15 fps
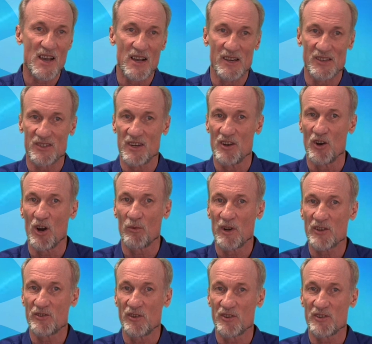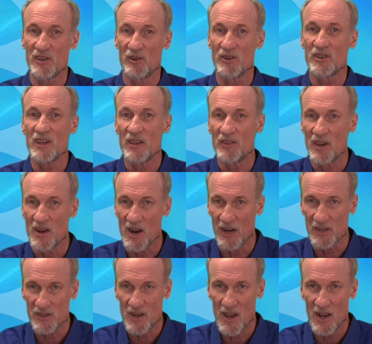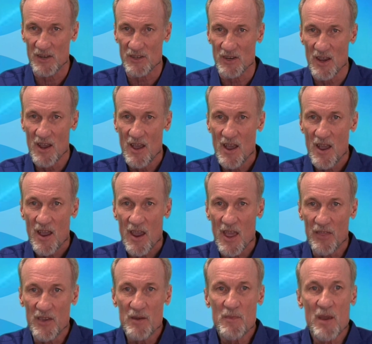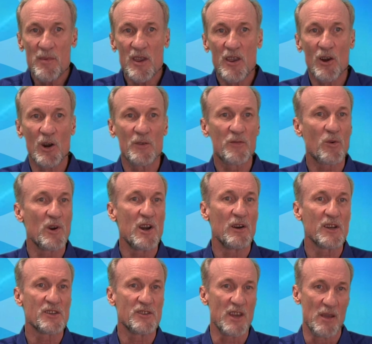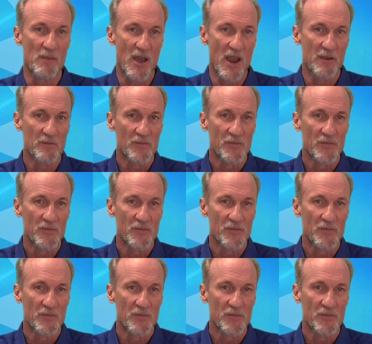us and all rescue centers in the United States, it then may be cared for here at CMA.